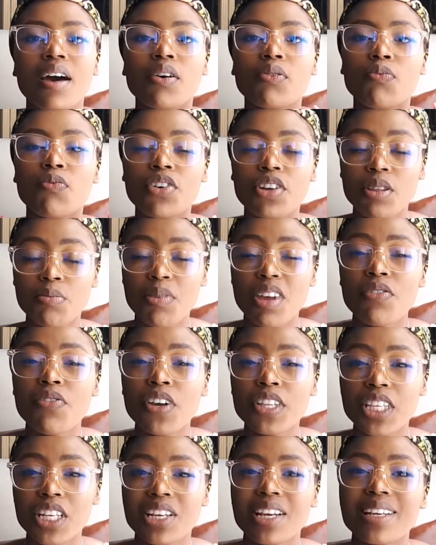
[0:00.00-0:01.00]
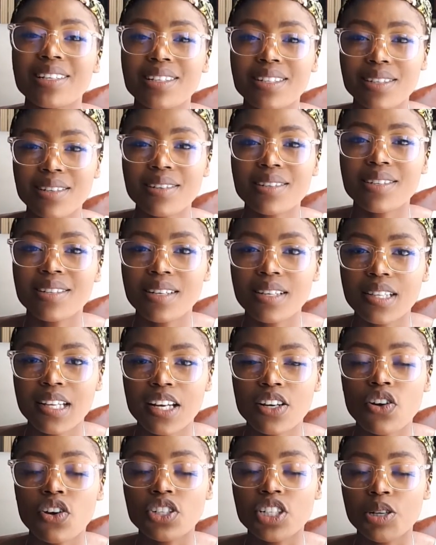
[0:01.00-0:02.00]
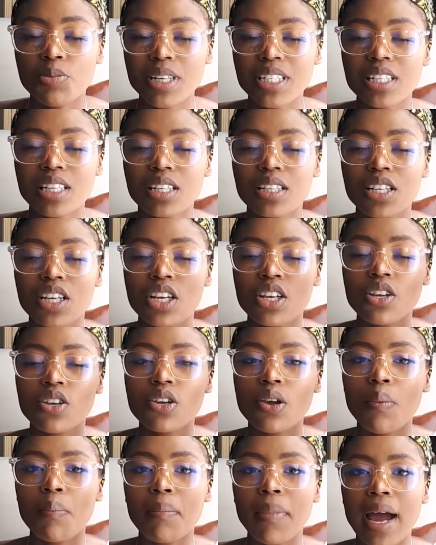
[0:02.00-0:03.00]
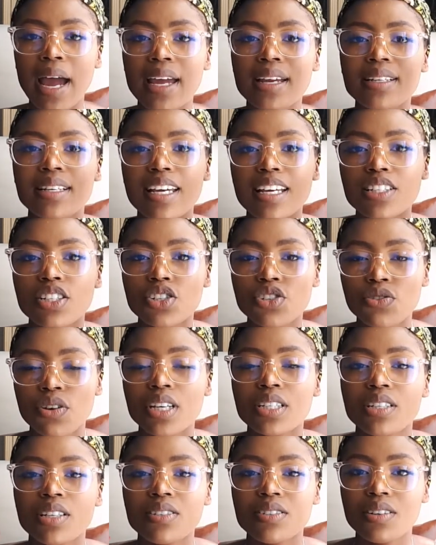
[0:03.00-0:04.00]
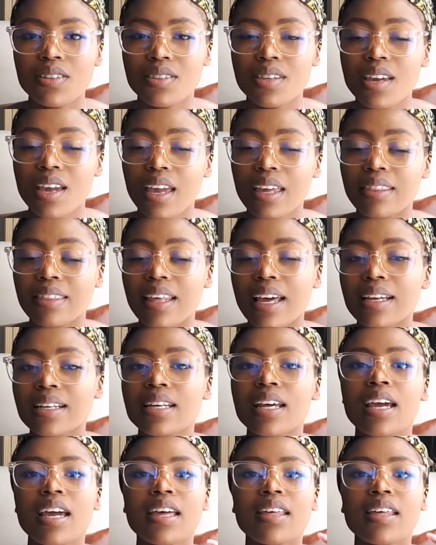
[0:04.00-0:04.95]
for the mere fact that you can still see that, automatically your mind gets tricked into thinking that